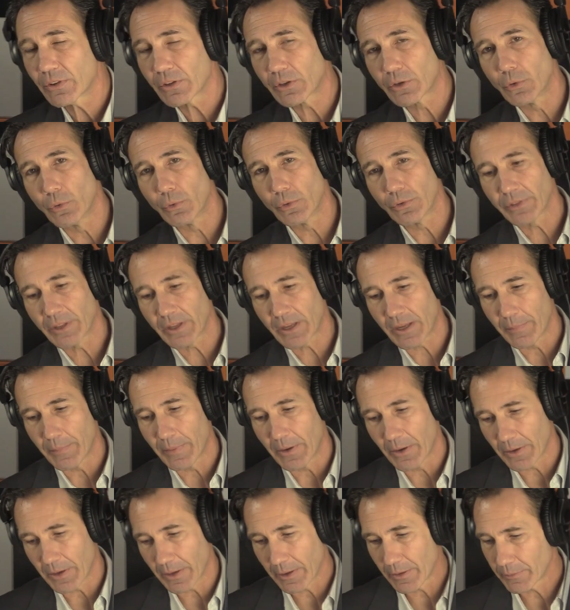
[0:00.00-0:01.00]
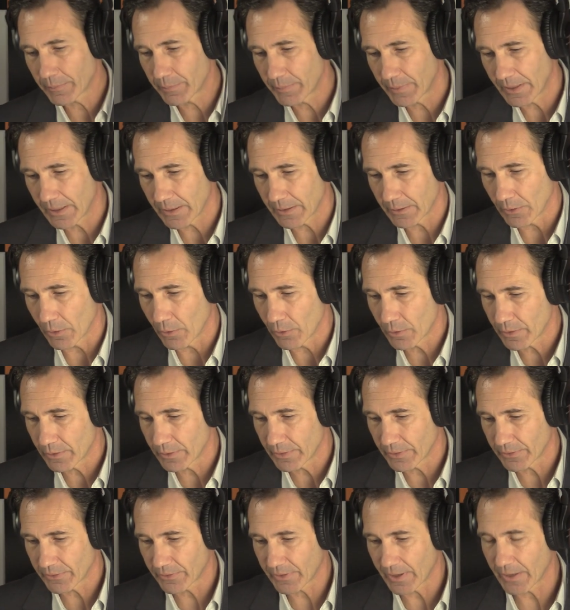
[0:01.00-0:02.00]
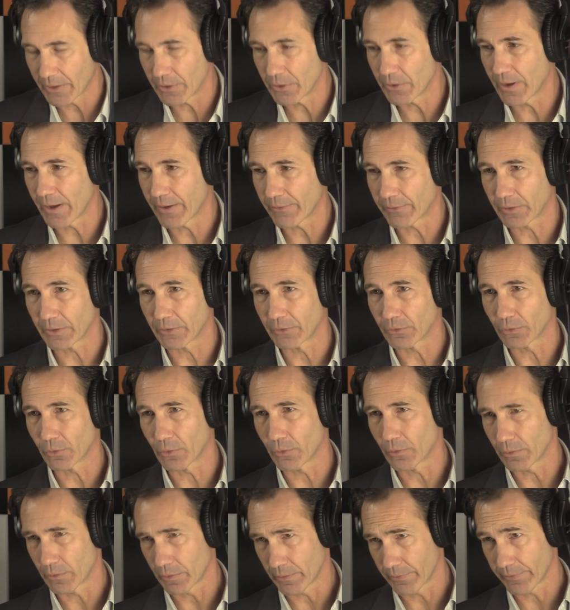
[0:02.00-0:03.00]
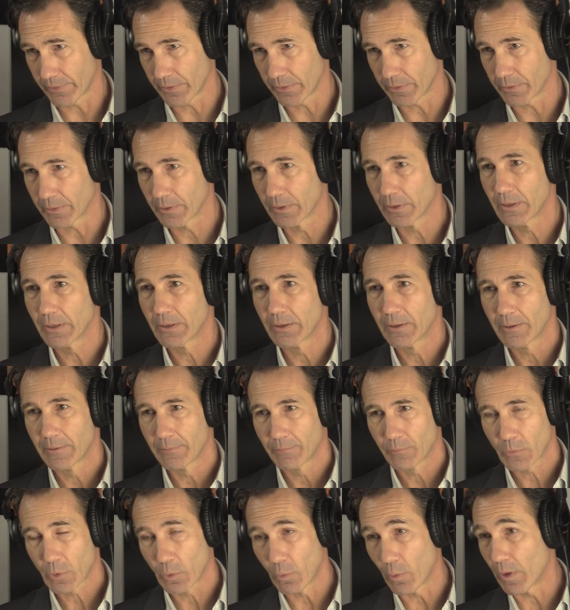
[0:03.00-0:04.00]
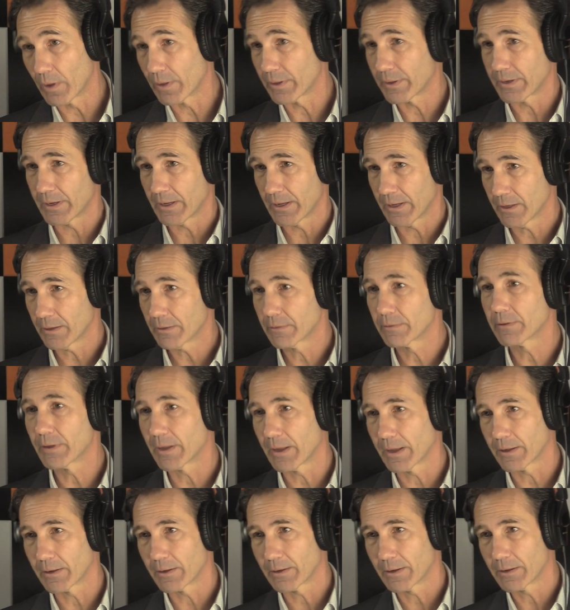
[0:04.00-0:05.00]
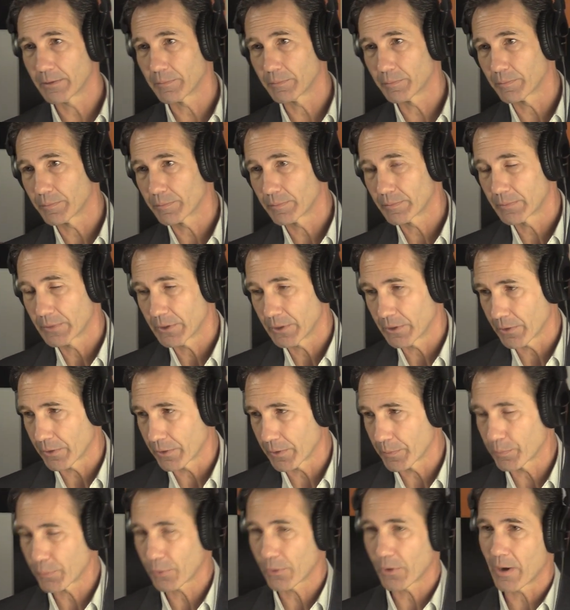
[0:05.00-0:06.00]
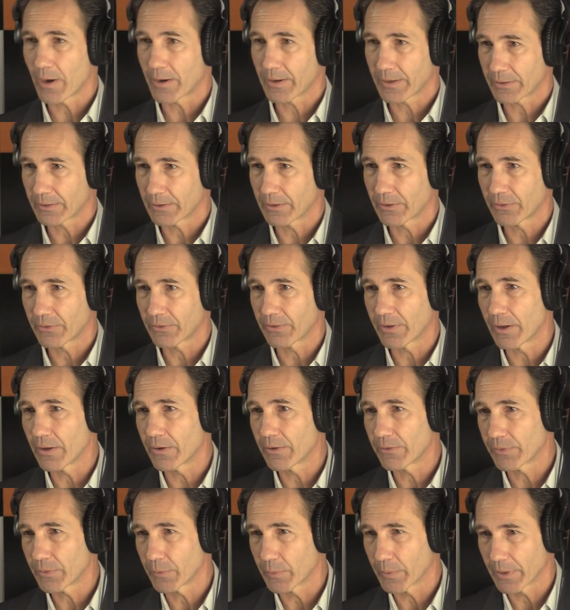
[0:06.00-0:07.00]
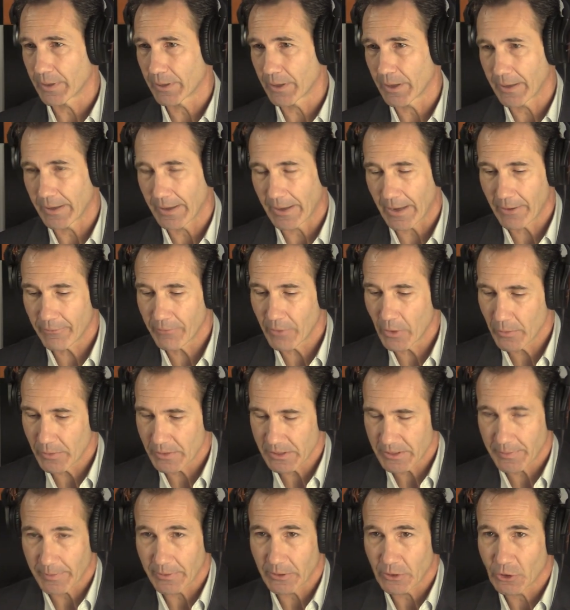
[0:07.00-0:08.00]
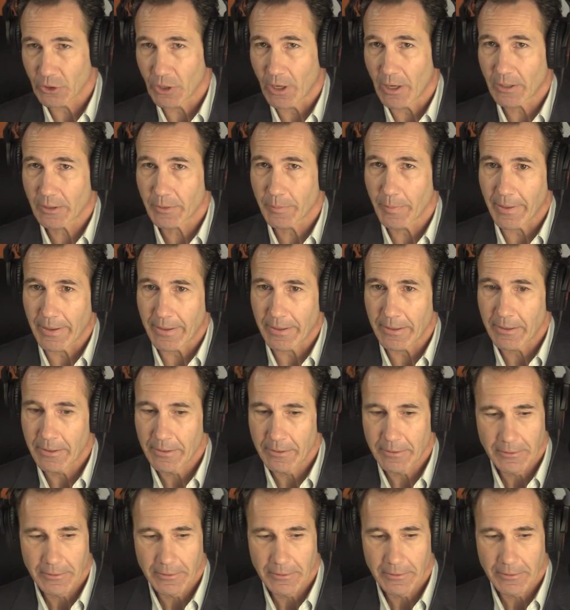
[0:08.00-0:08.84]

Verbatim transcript: the cool thing about it being local is that you have control over quality and, uh, and you know the product itself and whatnot. I've always been shocked by,